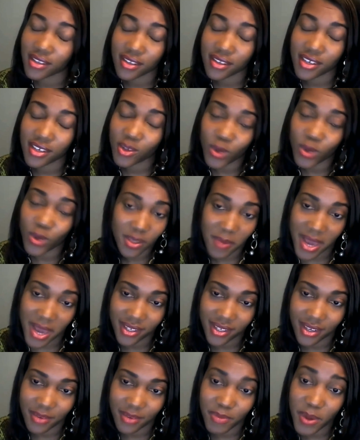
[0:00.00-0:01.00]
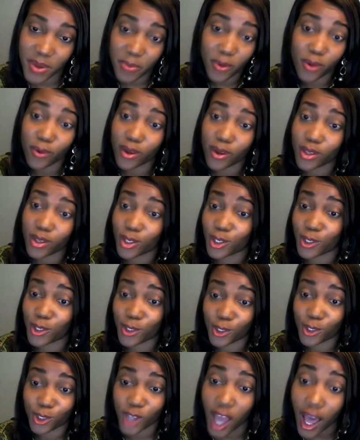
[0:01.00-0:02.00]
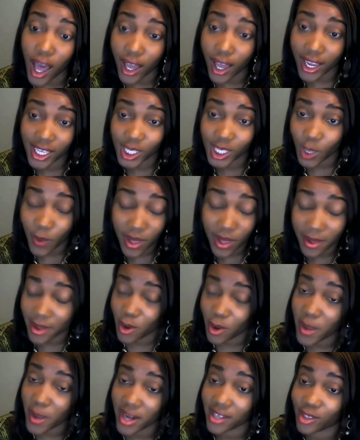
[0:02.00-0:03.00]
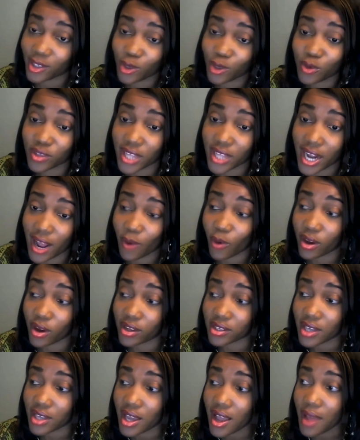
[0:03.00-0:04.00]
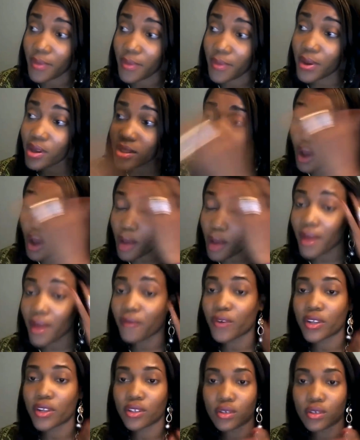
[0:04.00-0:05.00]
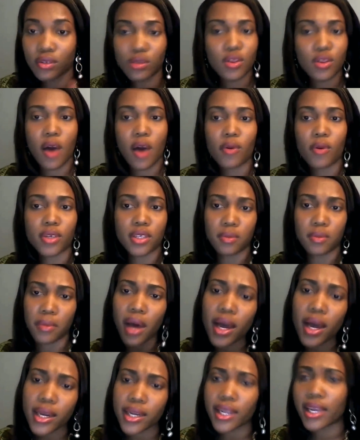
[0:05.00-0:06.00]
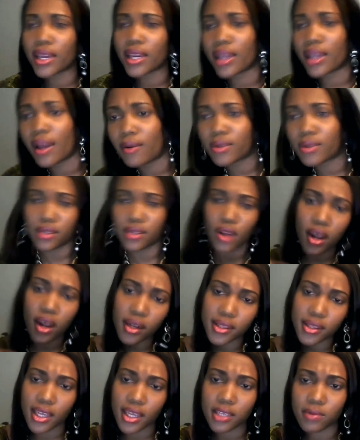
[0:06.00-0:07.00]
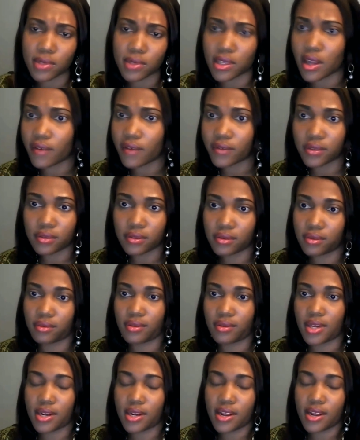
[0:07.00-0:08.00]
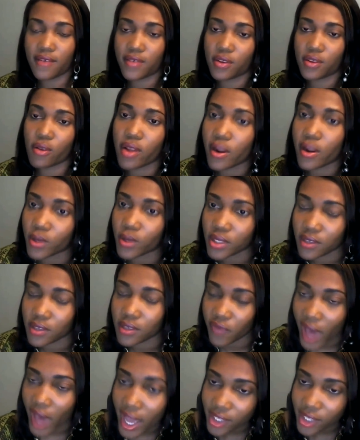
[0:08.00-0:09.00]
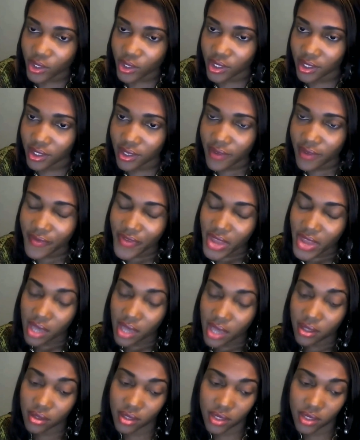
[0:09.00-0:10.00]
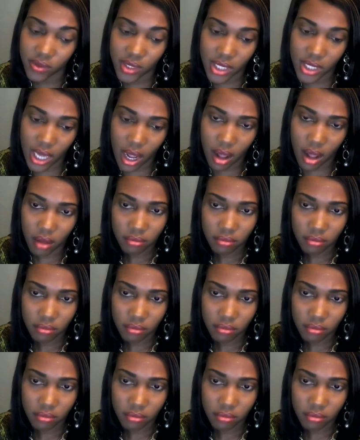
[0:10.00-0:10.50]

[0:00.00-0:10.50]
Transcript: it was amazing. People was shocked and stuff, and nobody knew that I was, because all my friends knew I was in marketing, I was in other things, but they never knew that I was in fashion. So there was a,